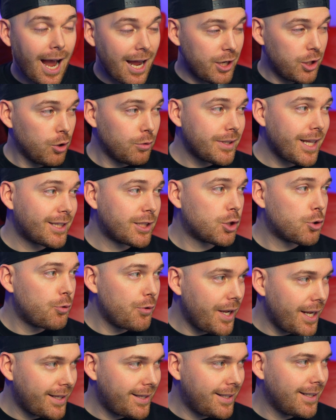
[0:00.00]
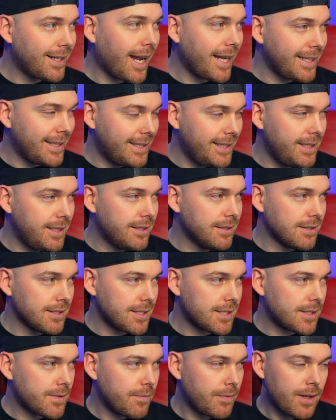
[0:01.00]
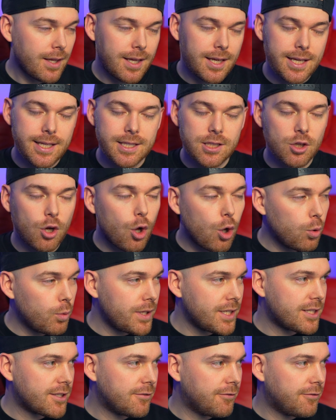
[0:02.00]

I know that creating ideas, it's always